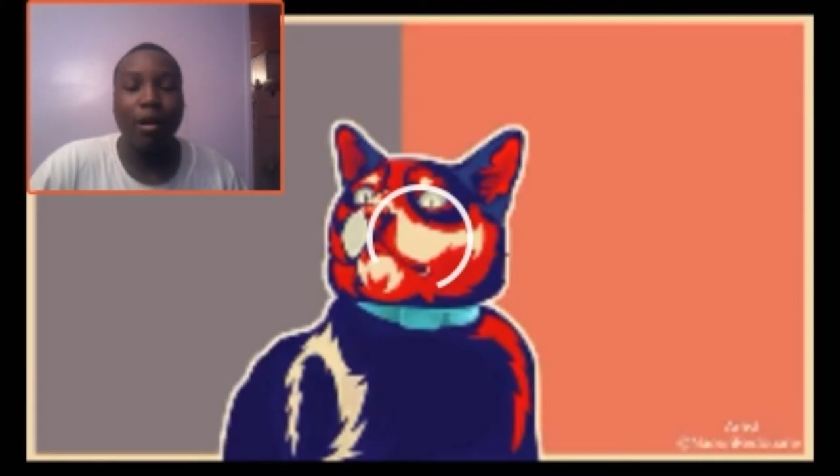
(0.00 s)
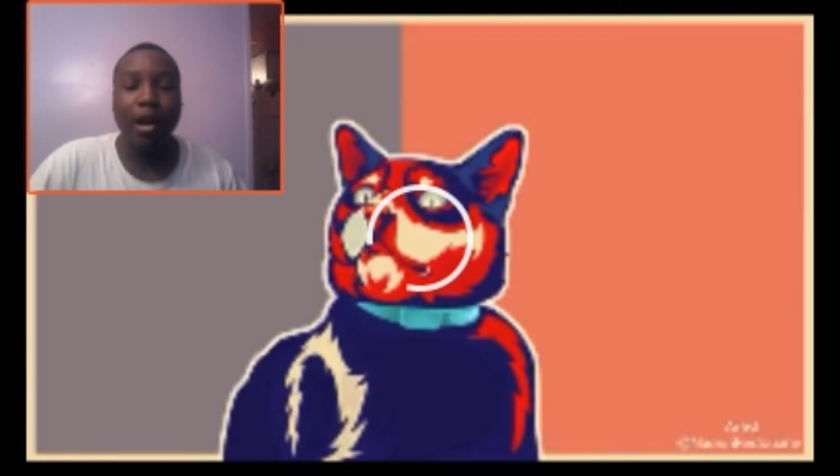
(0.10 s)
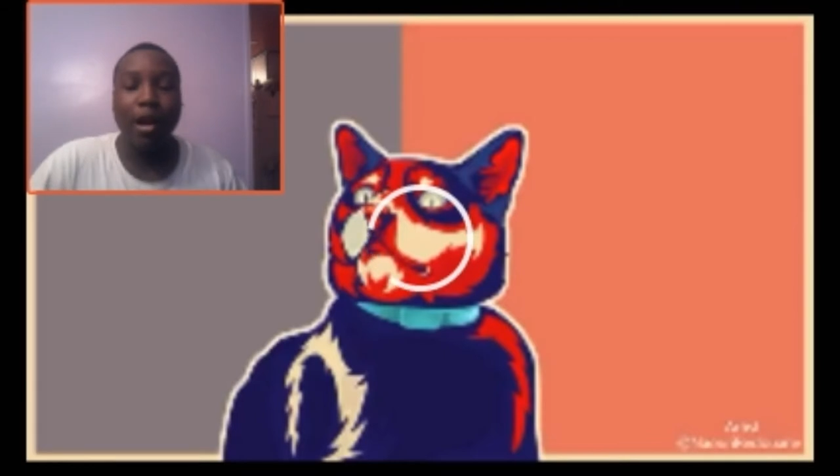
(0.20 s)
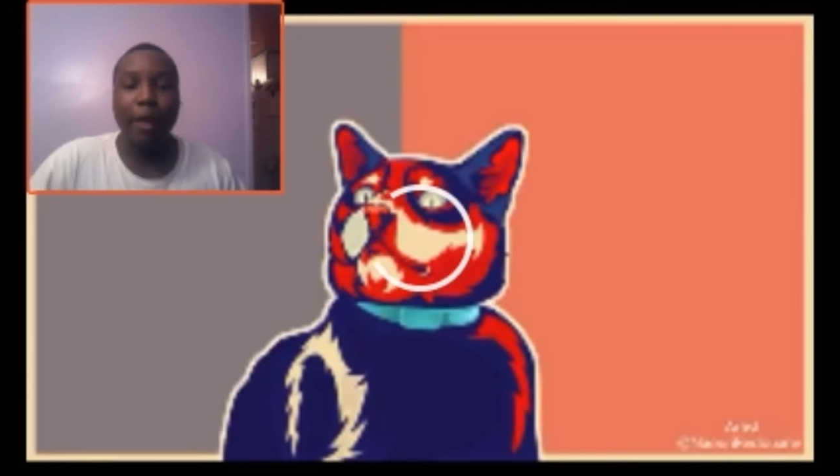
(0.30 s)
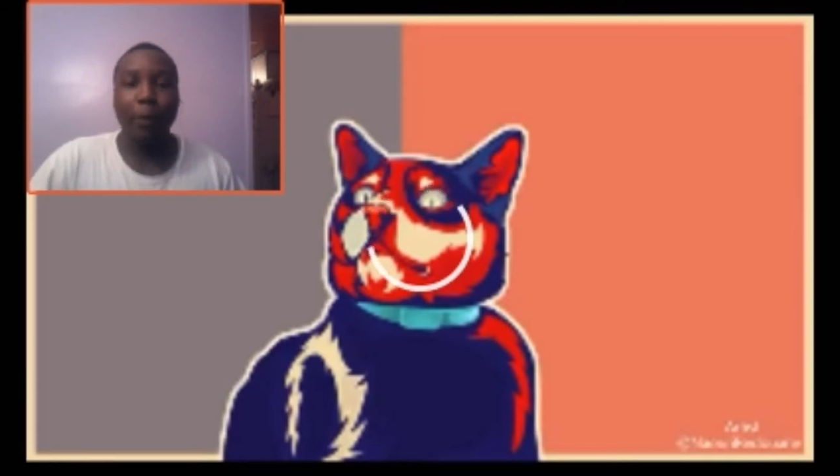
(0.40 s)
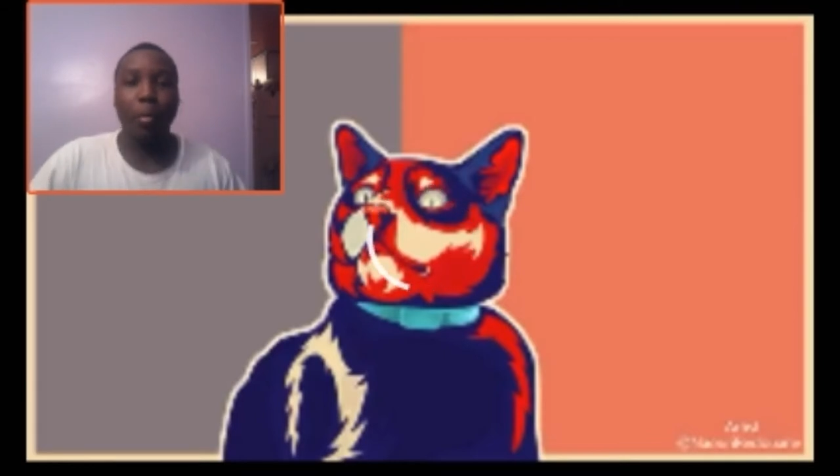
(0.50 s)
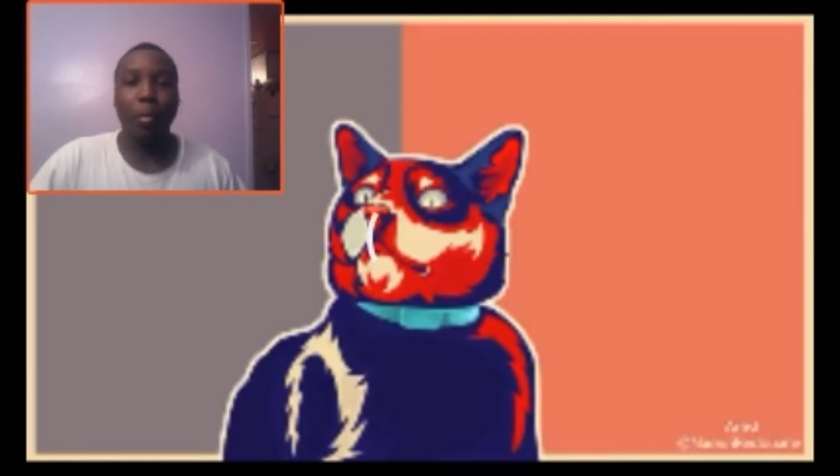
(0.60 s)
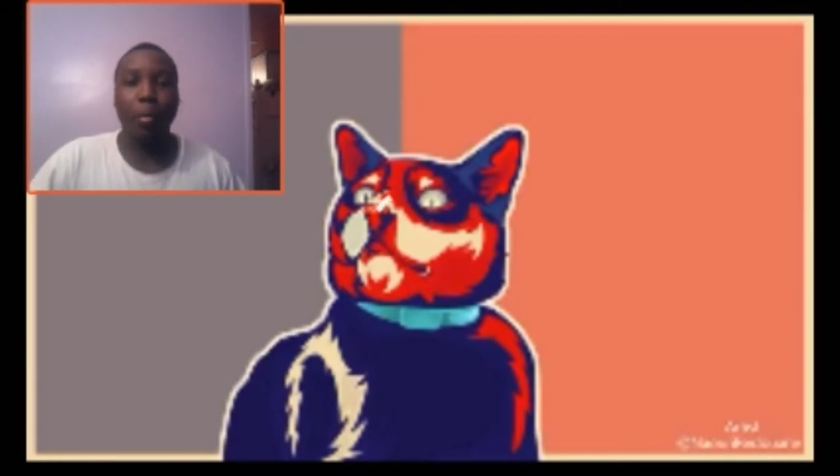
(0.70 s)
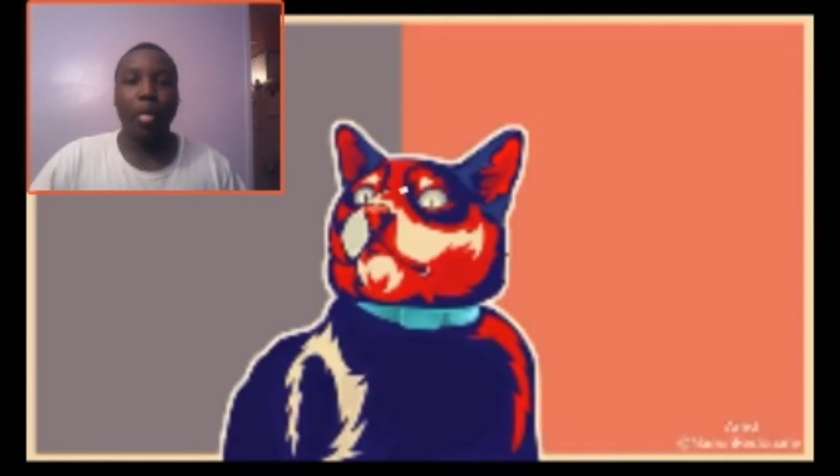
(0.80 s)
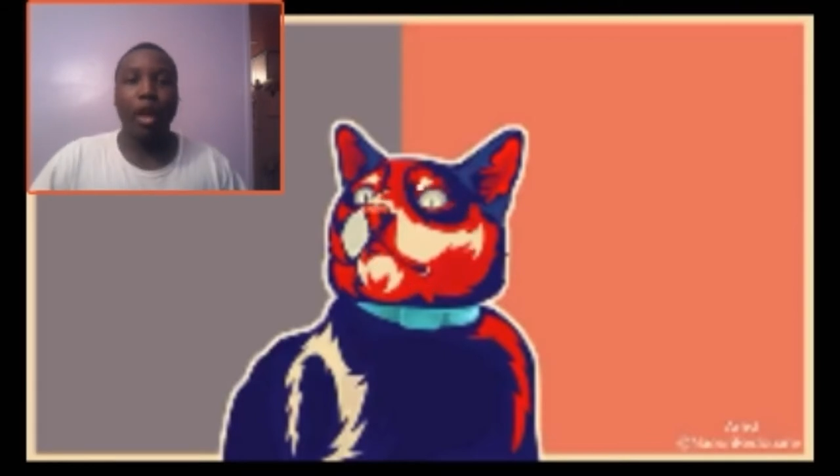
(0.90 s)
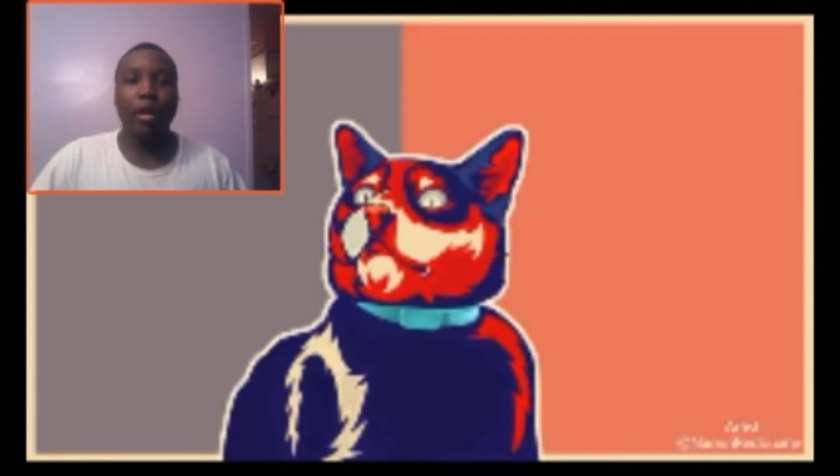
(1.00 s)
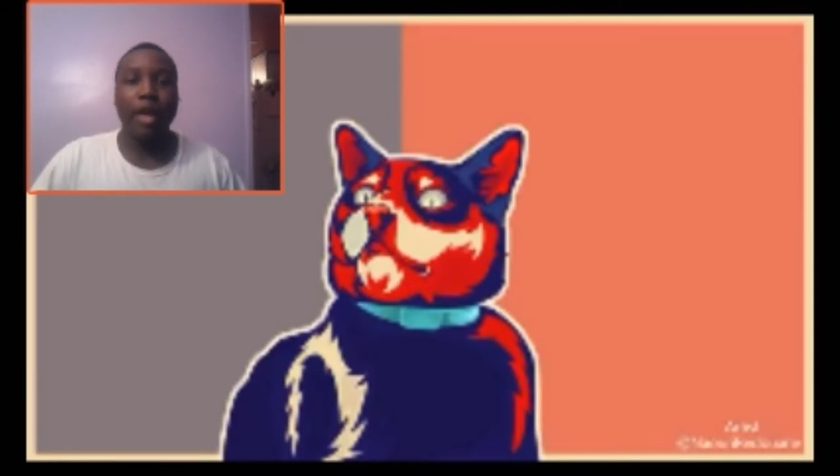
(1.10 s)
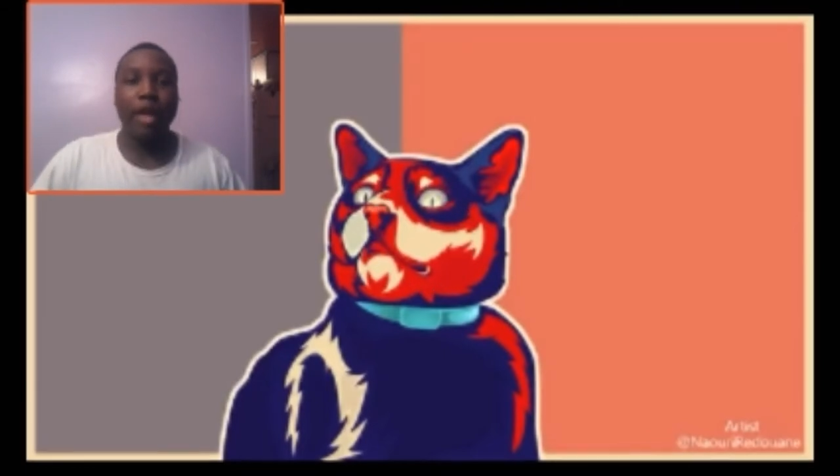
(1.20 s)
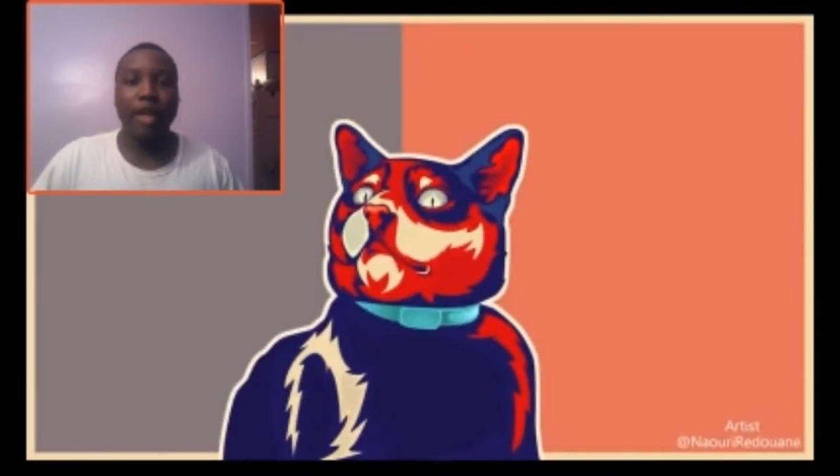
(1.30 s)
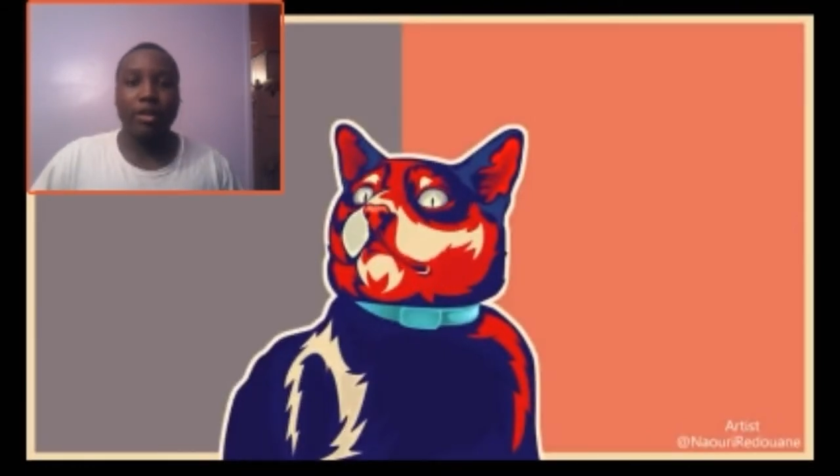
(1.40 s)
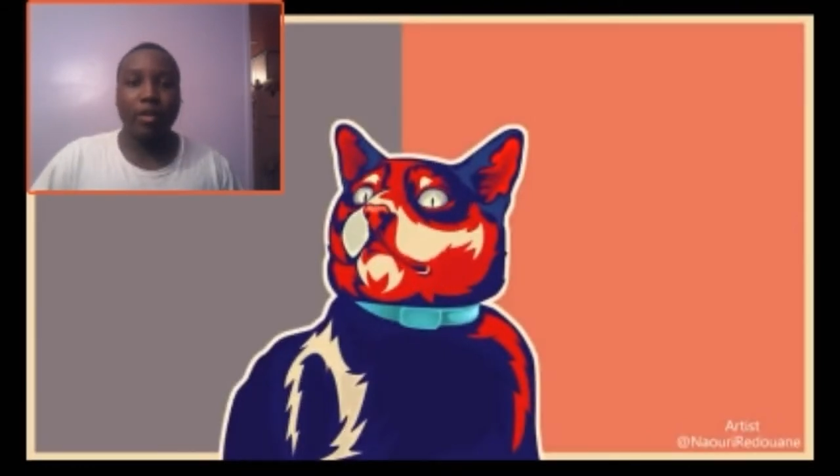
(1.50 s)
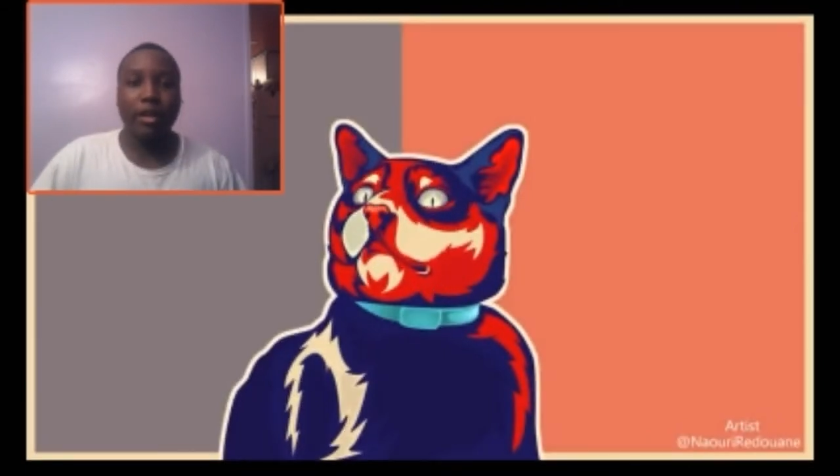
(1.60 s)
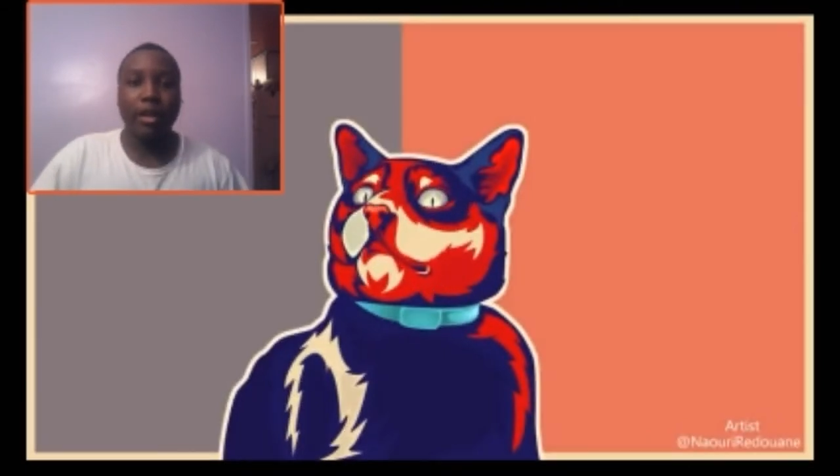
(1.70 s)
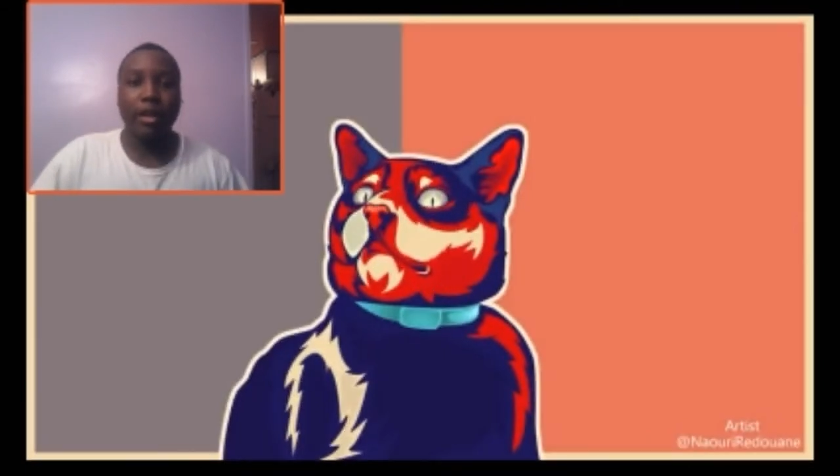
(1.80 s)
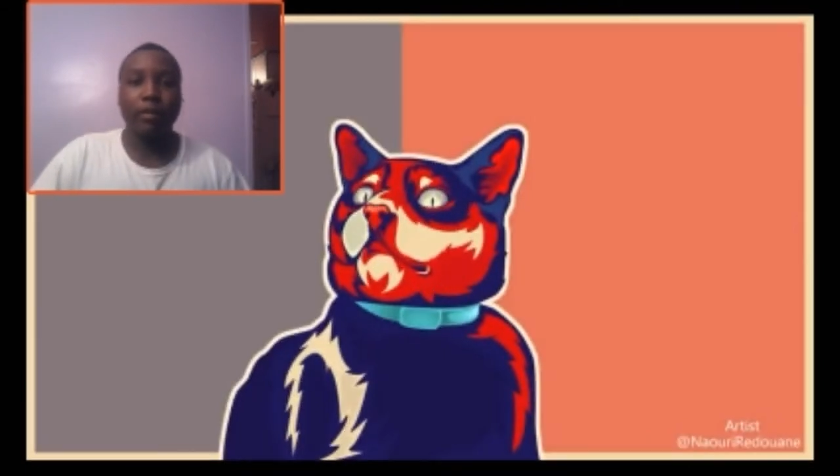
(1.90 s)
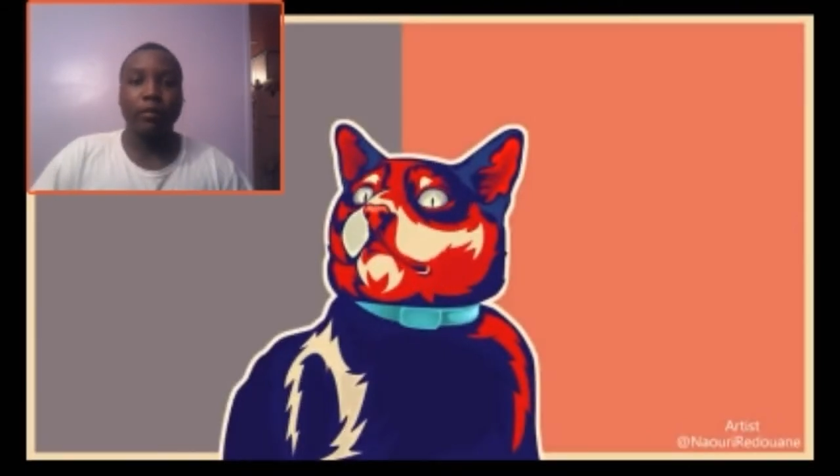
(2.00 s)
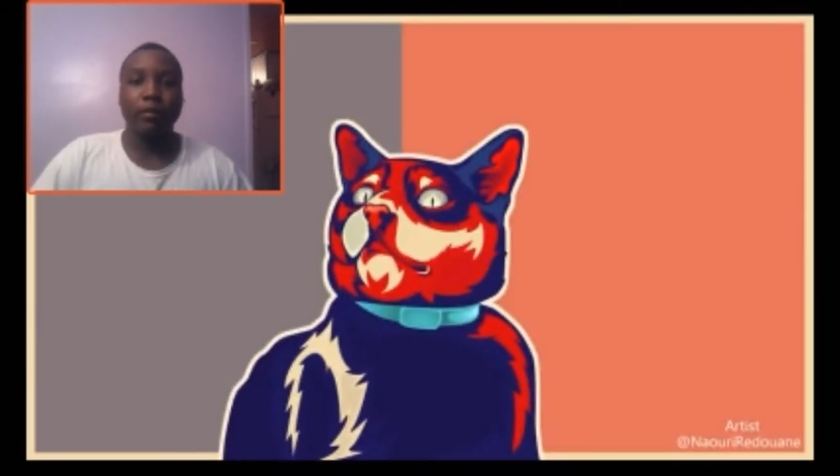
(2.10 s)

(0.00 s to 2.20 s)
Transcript: All right, it hasn't started yet.